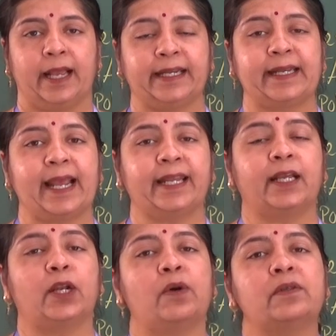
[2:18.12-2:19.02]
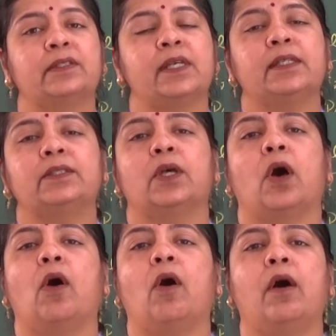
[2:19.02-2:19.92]
It encloses
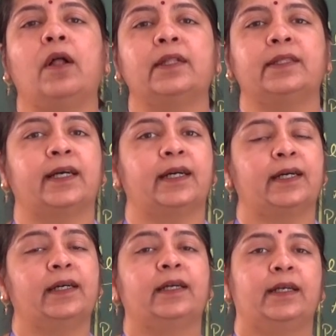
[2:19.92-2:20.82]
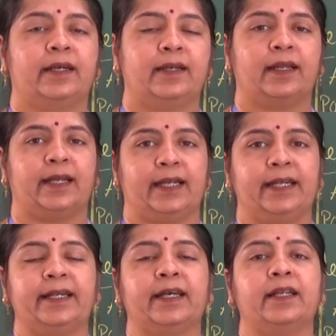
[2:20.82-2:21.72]
all the
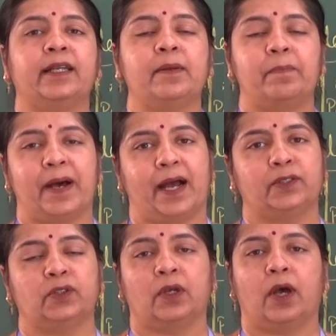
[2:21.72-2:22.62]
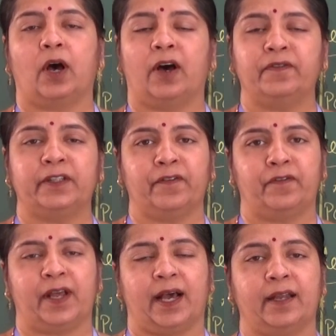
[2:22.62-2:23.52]
internal parts of the
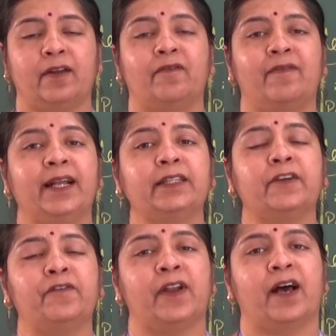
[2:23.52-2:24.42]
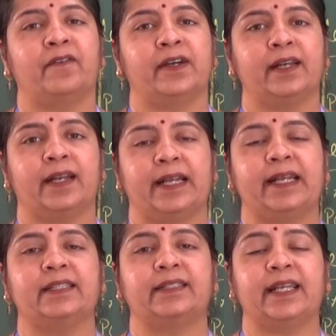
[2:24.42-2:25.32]
flower when the flower
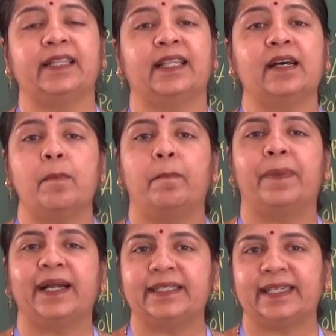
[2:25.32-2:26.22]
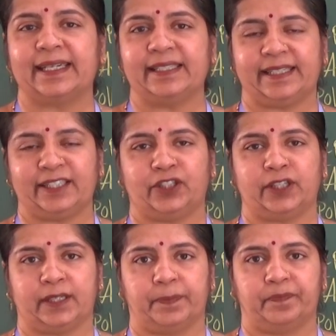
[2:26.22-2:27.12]
is in the bud condition.